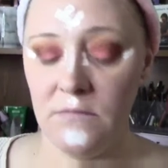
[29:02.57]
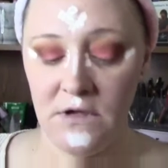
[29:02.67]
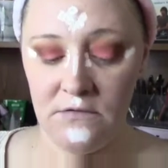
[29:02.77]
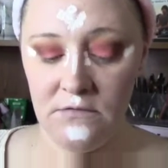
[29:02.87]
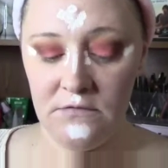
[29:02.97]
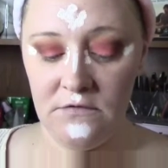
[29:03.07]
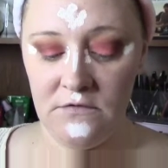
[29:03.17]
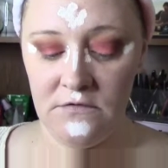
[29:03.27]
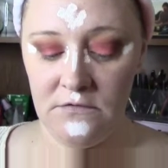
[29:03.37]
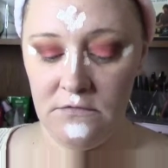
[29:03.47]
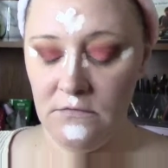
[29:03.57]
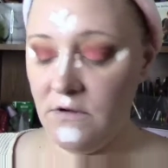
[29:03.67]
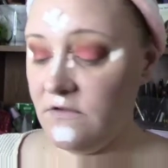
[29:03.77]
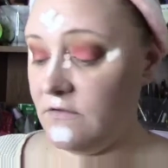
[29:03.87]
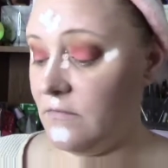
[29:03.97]
Might as well just do the
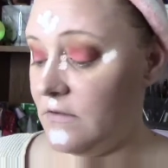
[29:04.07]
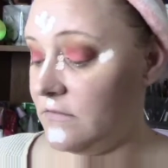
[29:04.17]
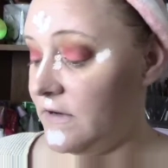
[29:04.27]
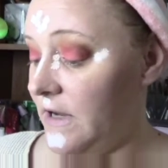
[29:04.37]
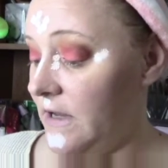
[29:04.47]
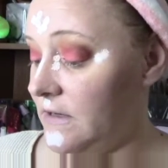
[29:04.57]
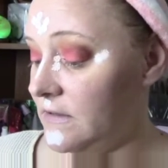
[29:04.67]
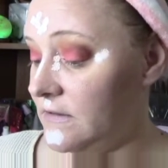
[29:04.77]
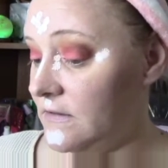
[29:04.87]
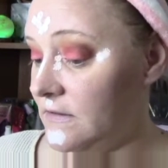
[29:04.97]
rest while we're at it.